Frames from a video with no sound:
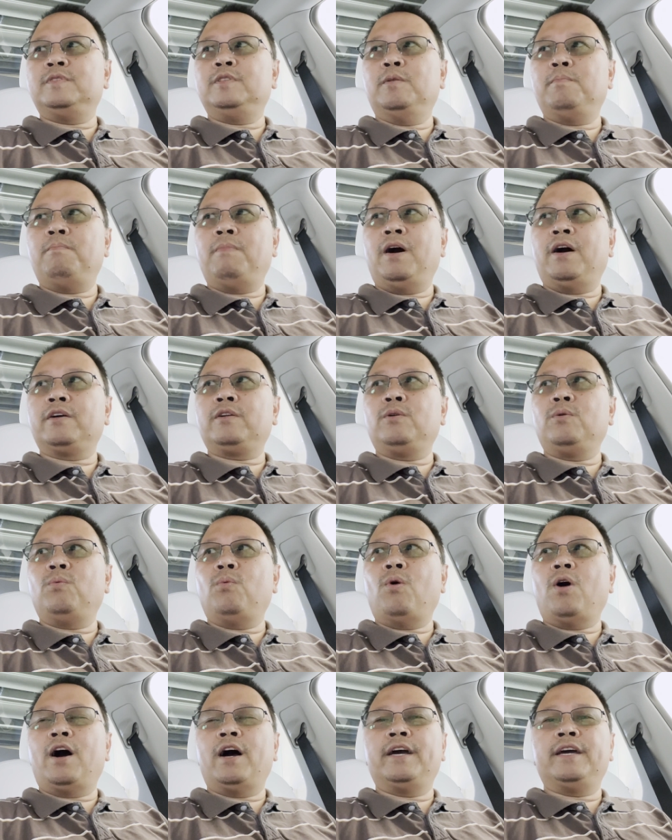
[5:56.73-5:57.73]
Model
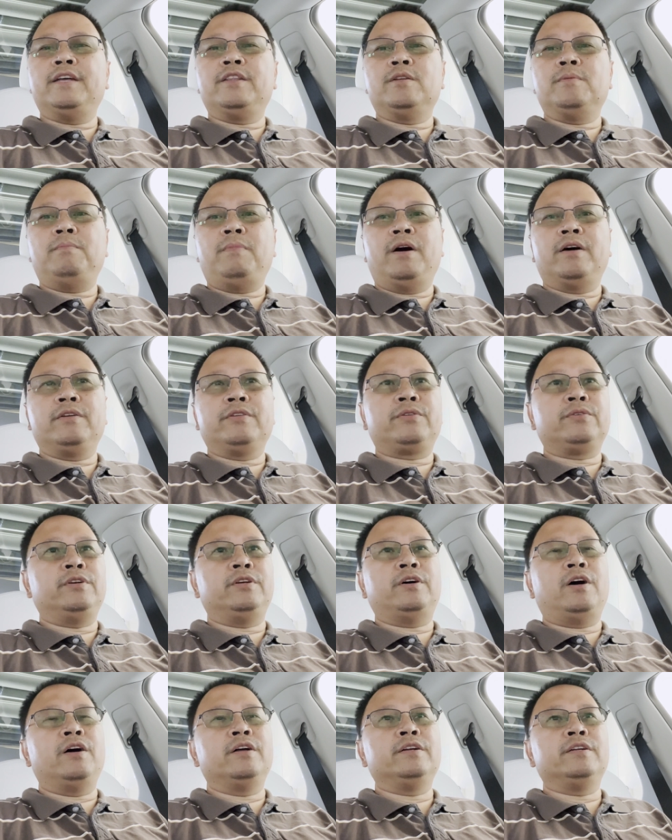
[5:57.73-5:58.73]
Y and the Model
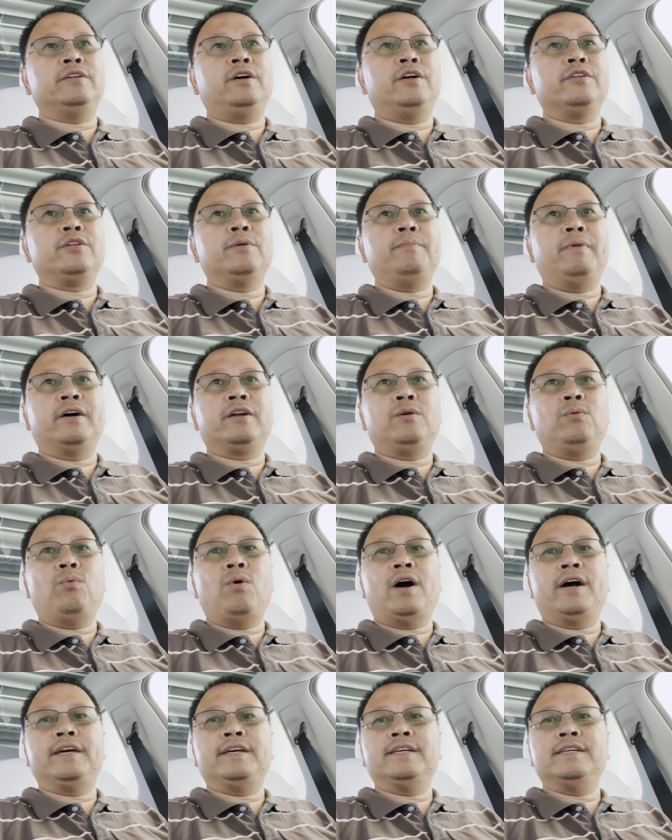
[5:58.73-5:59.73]
3, all the Model
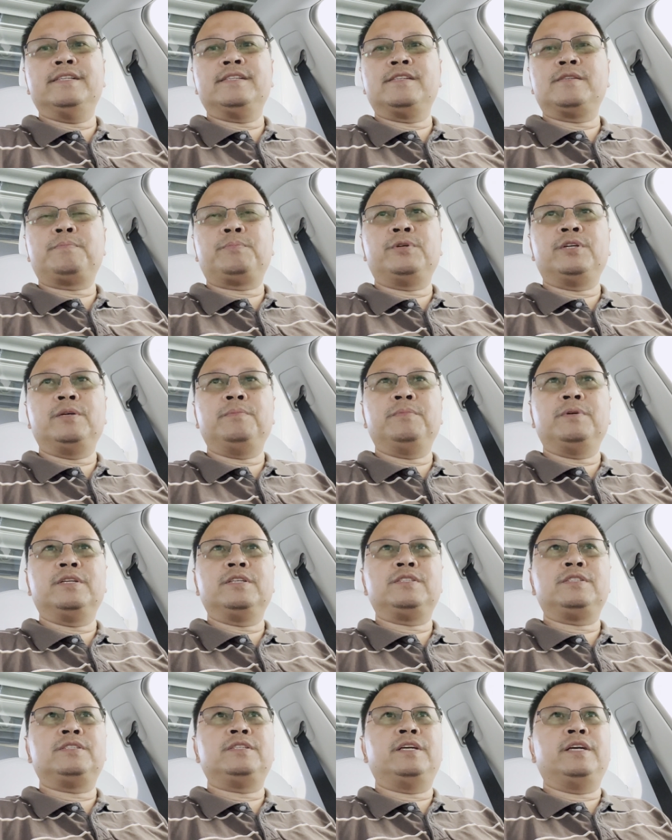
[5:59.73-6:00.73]
Y is pretty
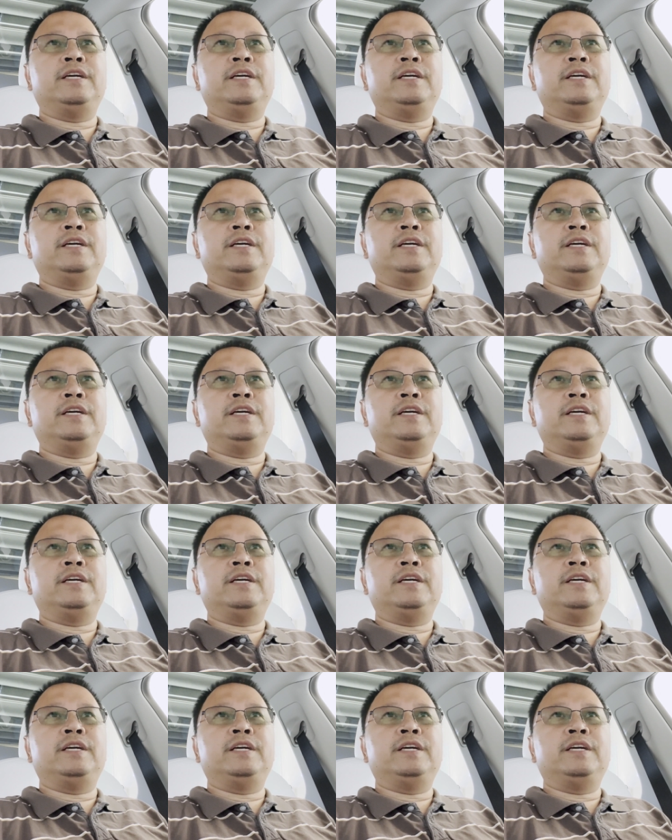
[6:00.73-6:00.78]
much